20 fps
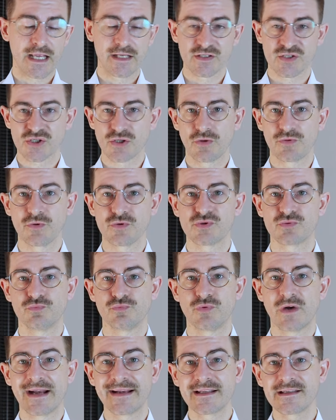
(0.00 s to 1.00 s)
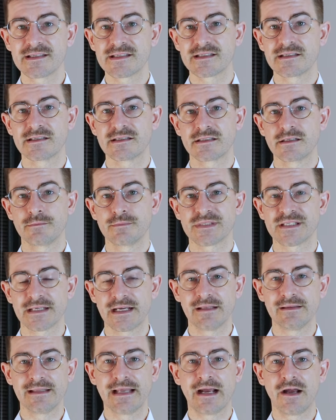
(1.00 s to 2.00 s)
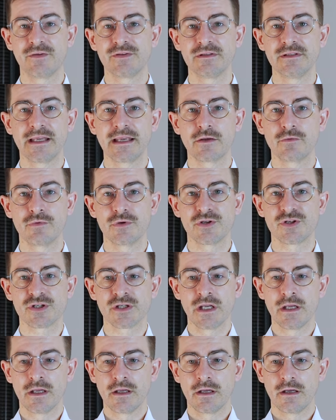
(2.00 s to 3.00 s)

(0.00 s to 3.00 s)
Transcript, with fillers: And so those writing systems allow the language